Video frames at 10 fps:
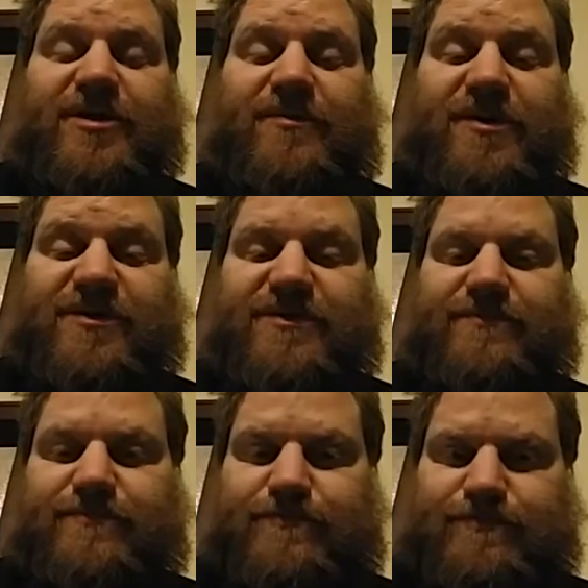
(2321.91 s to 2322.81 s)
Anyways,
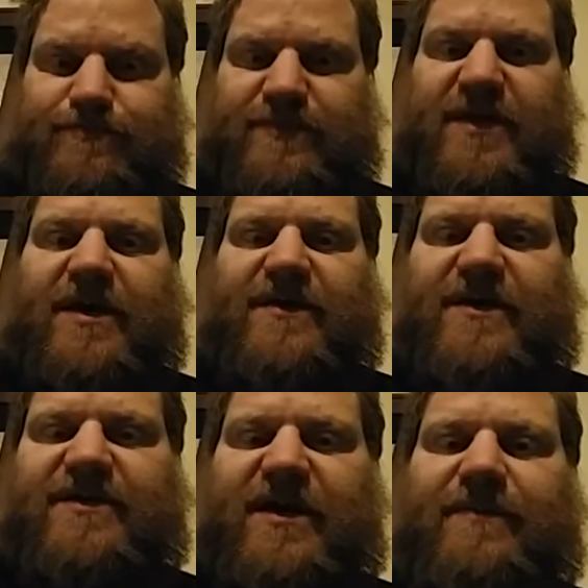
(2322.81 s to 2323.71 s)

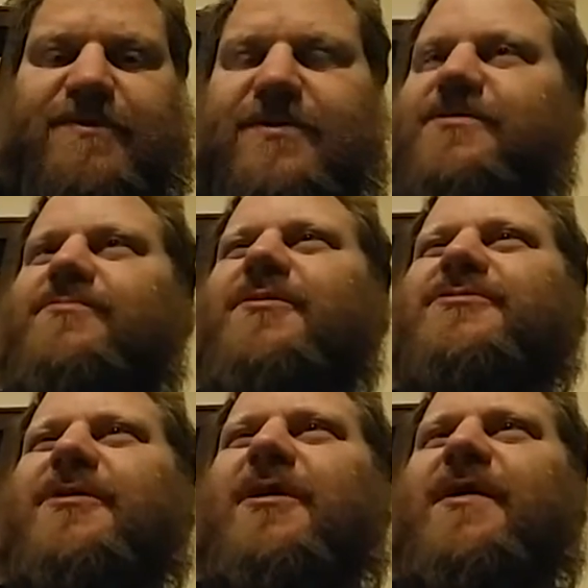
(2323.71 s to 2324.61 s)
that type of
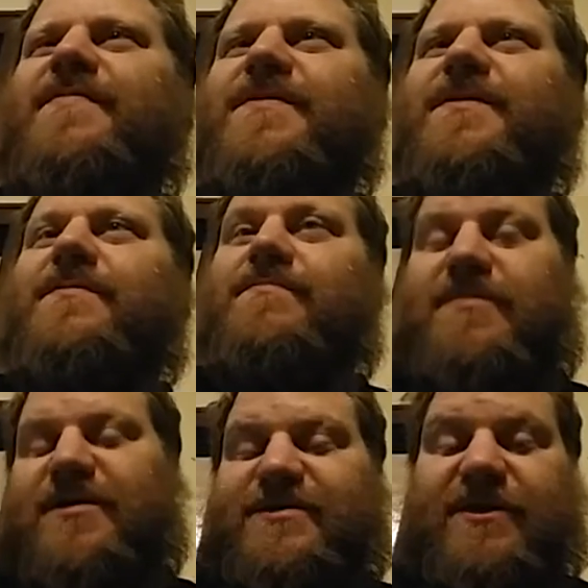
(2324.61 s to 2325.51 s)
situation I'll have to
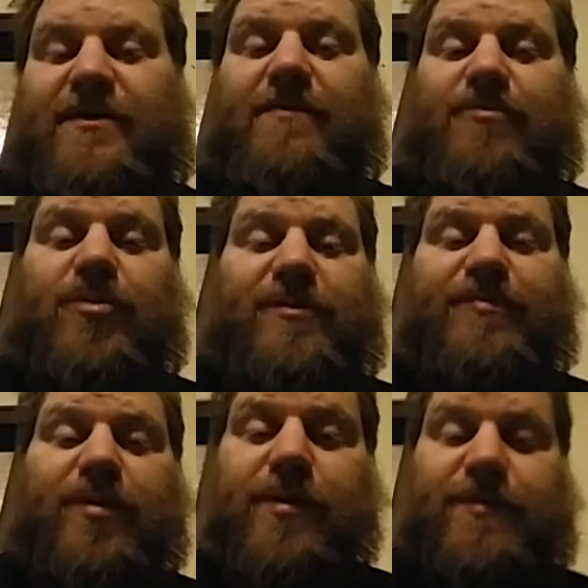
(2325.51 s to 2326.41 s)
get, like I said, I'm going
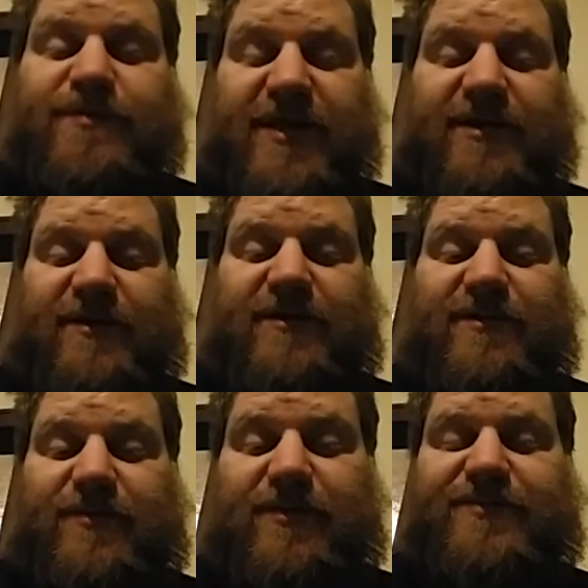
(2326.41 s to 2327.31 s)
to prove
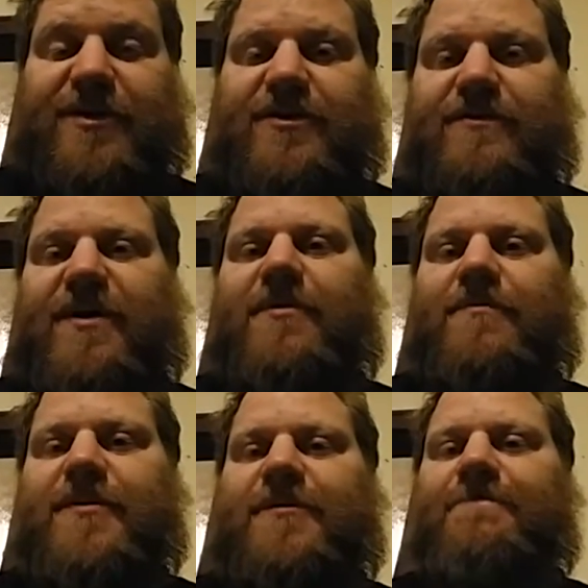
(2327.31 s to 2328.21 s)
technically what I'm talking about,
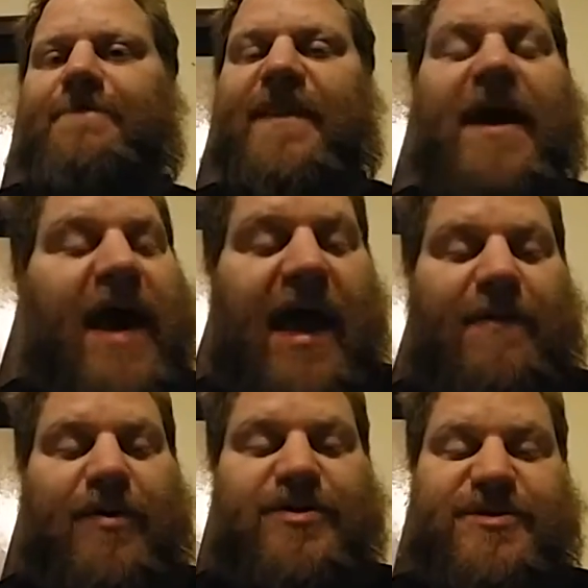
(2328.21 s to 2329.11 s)

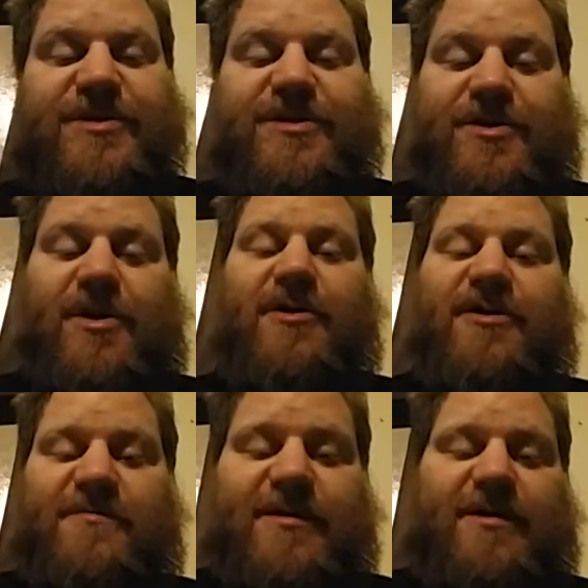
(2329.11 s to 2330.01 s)
and post it to
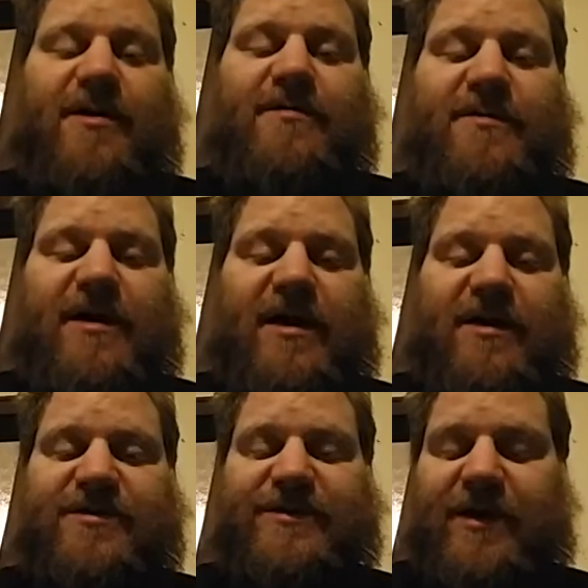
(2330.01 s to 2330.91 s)
target of unlawful
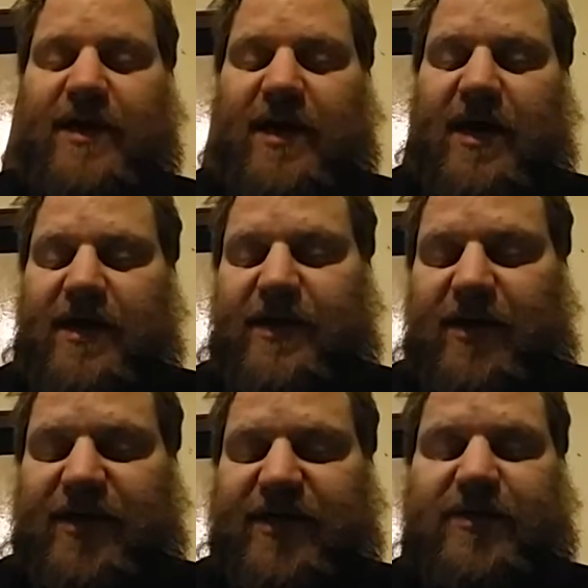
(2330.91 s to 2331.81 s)
acts.
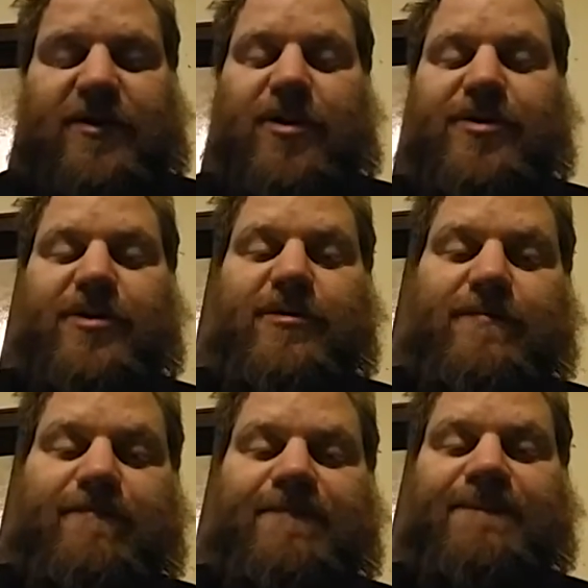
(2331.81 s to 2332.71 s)
Now I need a lawyer.
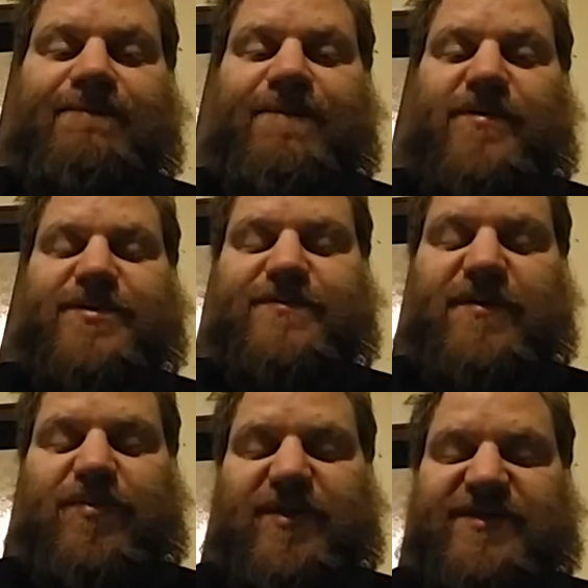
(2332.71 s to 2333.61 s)
There's
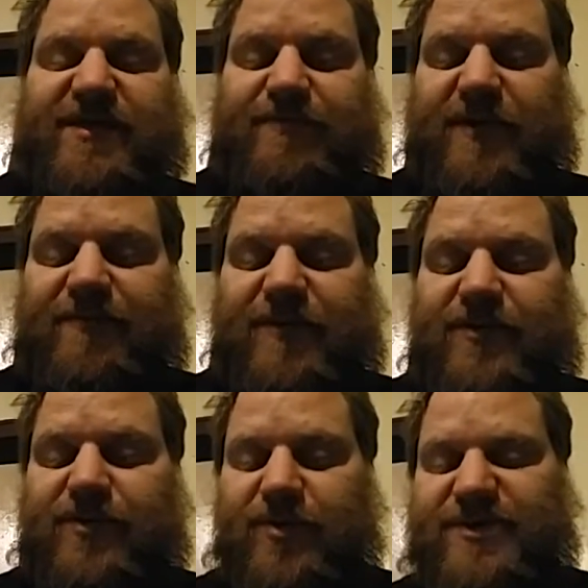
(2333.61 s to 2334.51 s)
people that stepped up in New
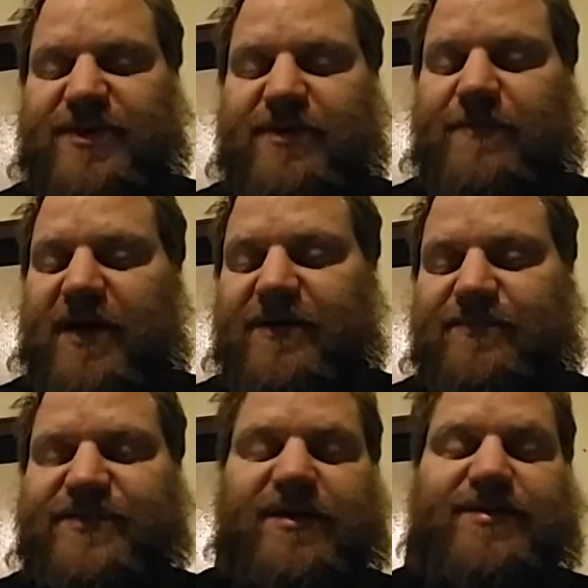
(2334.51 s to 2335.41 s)
York City by
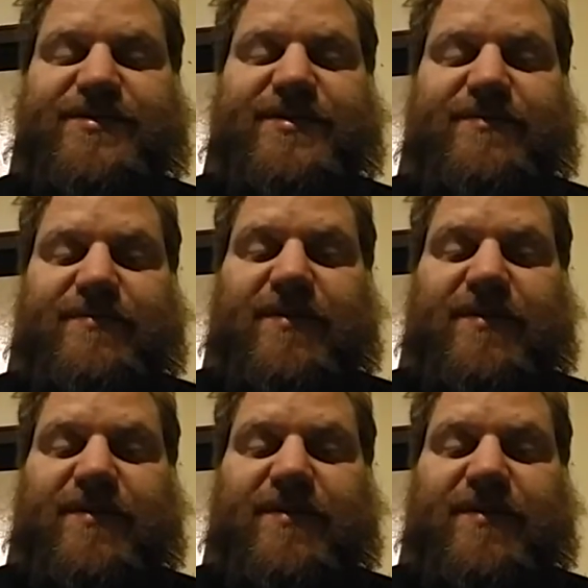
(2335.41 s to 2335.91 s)
themselves.